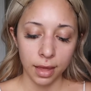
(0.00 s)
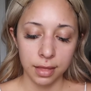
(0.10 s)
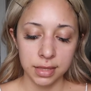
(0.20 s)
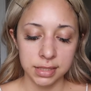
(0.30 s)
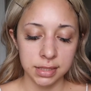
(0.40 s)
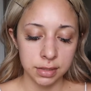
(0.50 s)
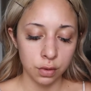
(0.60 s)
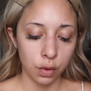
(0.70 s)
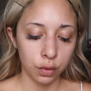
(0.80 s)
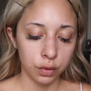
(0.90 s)
And this is an
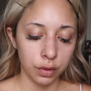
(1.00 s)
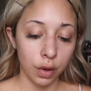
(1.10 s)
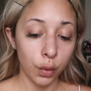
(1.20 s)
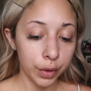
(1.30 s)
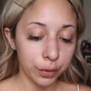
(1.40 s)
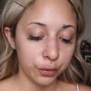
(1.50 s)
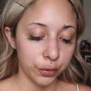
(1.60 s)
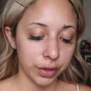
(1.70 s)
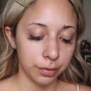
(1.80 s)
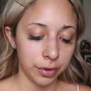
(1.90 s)

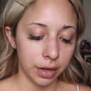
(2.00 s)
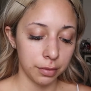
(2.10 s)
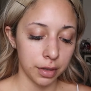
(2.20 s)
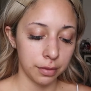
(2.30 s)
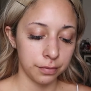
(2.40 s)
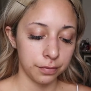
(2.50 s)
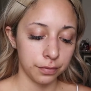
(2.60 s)
oil-free primer,